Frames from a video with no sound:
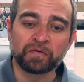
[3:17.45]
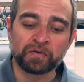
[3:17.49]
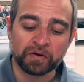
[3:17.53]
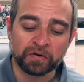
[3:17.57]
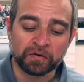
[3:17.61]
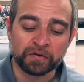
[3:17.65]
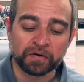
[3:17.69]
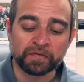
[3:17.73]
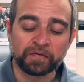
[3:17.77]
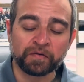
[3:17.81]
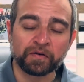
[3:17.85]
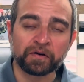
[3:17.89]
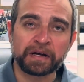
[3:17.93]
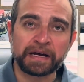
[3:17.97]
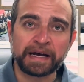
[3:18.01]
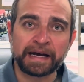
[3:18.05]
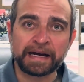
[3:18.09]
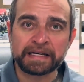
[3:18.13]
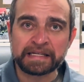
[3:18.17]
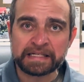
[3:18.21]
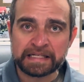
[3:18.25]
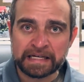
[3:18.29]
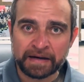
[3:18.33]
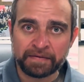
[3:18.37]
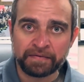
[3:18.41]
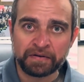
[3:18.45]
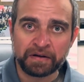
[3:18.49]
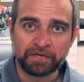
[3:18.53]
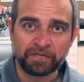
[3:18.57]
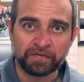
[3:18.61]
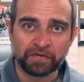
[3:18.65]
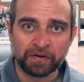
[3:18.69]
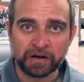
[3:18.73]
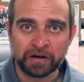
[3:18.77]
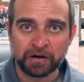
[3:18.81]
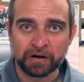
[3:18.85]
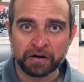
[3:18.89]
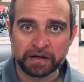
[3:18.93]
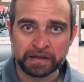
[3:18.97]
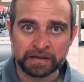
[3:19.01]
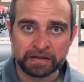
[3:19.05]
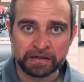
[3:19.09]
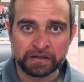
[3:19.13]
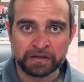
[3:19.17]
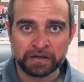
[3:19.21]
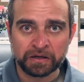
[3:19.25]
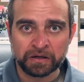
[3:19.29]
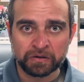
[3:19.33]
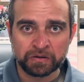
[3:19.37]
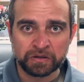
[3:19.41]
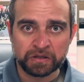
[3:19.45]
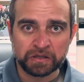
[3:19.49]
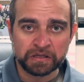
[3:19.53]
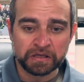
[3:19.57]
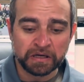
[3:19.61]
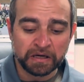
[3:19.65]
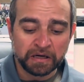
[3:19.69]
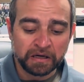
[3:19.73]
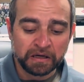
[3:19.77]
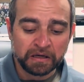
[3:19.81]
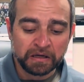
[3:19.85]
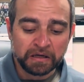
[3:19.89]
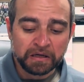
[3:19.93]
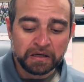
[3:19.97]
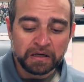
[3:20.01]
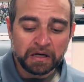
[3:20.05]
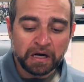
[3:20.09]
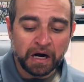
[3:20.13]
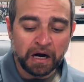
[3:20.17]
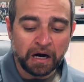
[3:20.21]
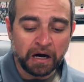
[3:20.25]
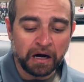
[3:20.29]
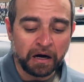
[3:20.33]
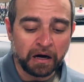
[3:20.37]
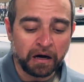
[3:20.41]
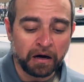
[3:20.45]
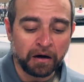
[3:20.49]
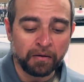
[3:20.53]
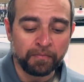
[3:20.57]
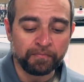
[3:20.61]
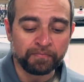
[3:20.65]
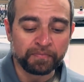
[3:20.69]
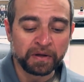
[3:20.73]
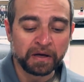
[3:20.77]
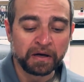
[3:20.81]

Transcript: You'll refer to Hantevi regarding the dose. That